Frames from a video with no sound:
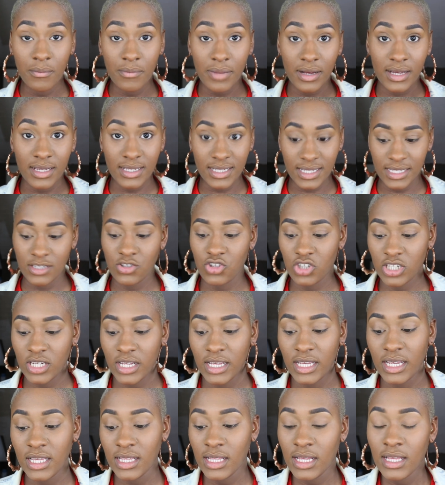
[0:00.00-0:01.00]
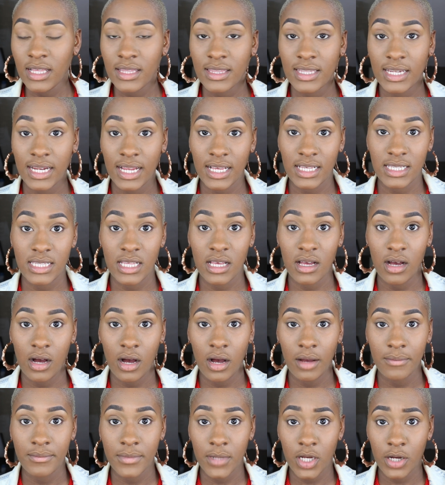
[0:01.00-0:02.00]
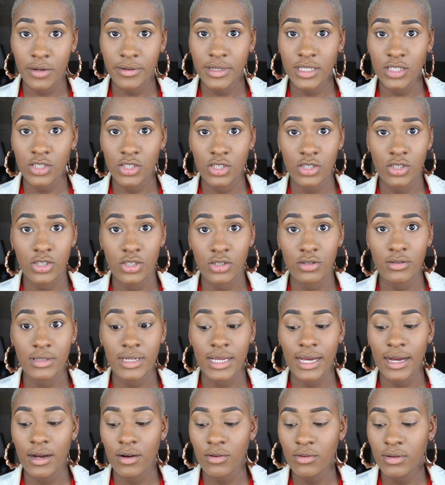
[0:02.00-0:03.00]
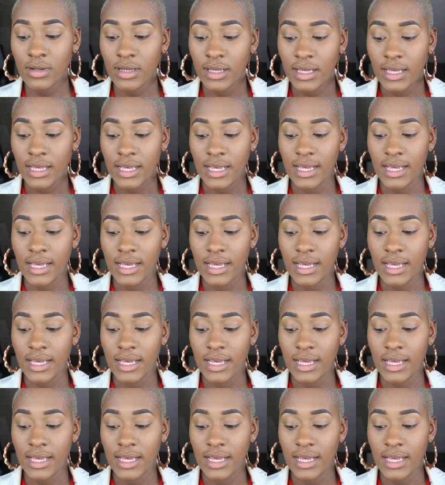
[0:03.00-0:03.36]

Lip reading: But literally, the next thing I'm going to do now